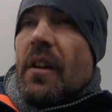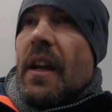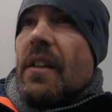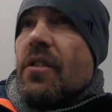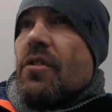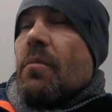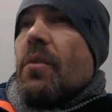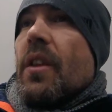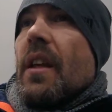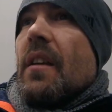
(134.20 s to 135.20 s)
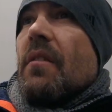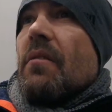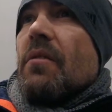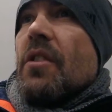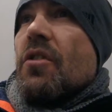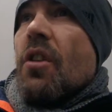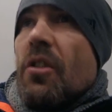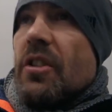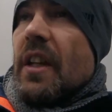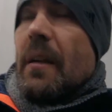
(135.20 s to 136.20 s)
into something that's
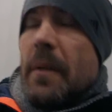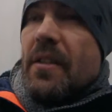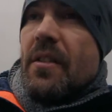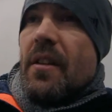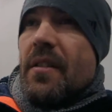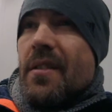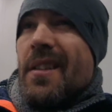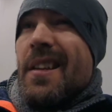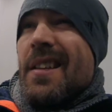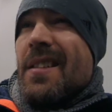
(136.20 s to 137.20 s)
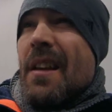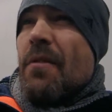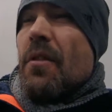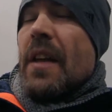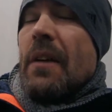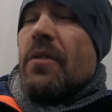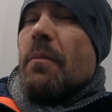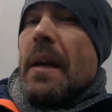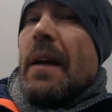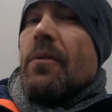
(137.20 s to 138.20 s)
costing a business several
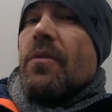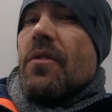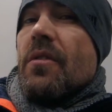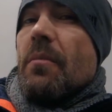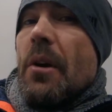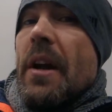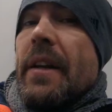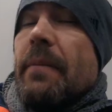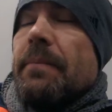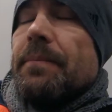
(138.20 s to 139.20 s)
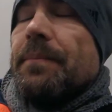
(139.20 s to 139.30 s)
£1,000s per annum.